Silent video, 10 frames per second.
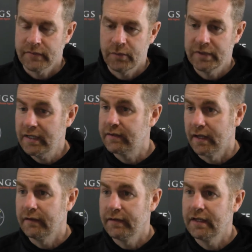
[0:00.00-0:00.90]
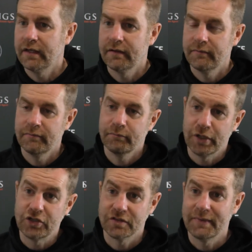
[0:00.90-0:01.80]
And we did that,
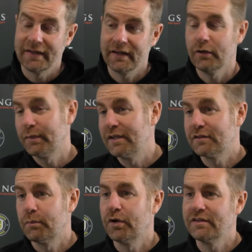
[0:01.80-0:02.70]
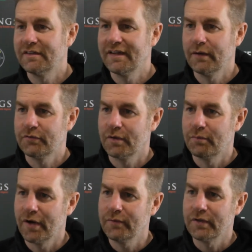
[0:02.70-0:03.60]
but it just made it a little bit disappointing that after the
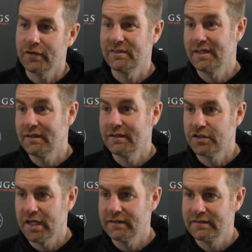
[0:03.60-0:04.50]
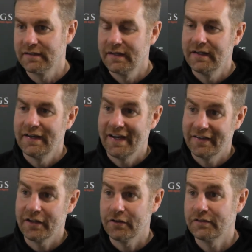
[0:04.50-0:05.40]
break we conceded a chance and
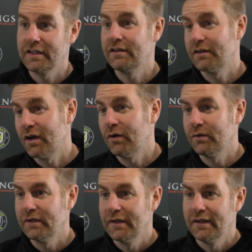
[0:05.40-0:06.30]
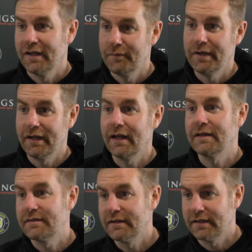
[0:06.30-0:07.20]
then conceded a goal a minute
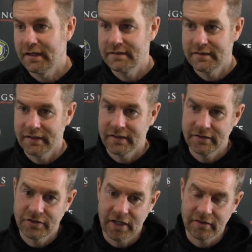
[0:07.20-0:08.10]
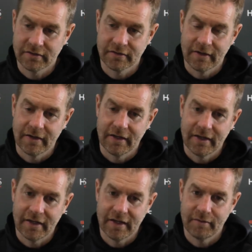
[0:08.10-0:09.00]
later, and that chance
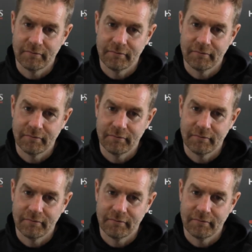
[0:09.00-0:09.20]
that